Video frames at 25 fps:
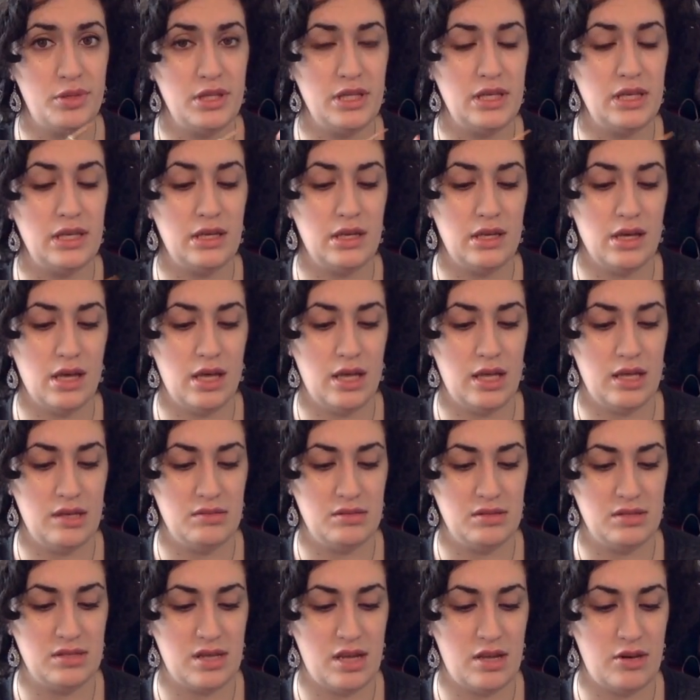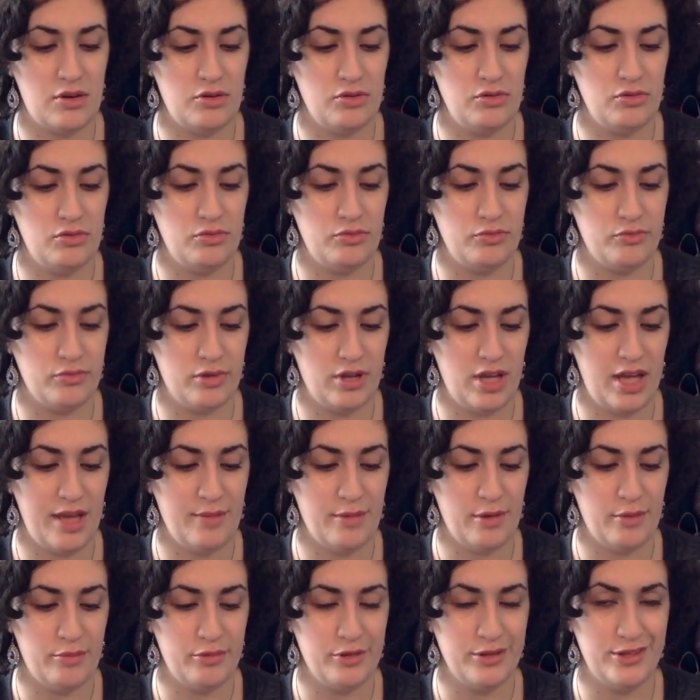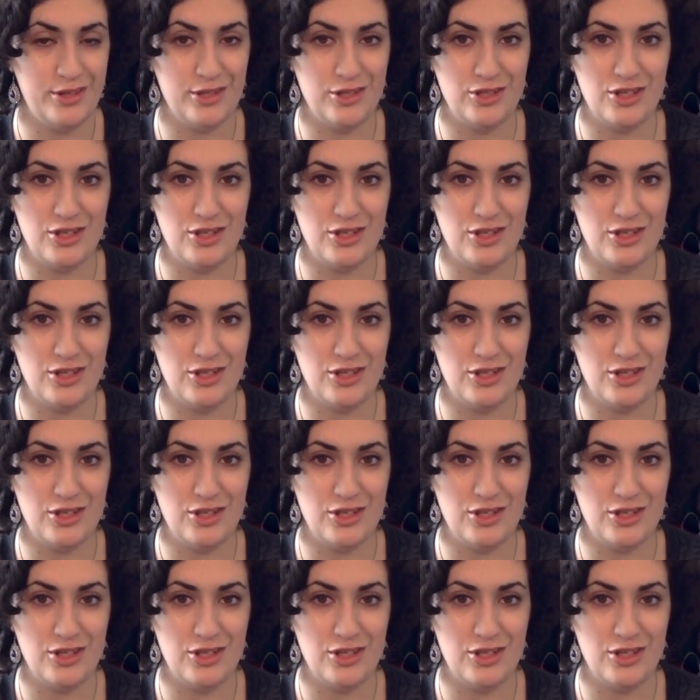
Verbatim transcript: the uh, designer who came up with the